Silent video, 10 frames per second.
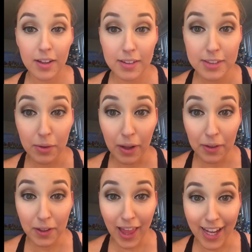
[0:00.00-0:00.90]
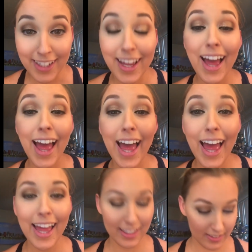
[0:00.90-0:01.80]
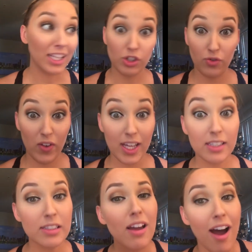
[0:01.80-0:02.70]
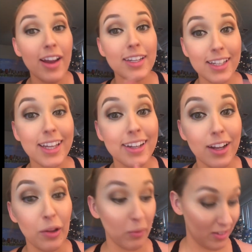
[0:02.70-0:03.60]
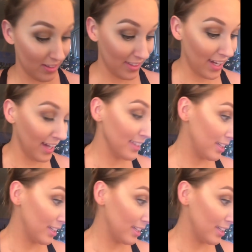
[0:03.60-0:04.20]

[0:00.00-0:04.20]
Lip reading: So now they're lined. That Too Faced, I need to get another one. Yeah, it's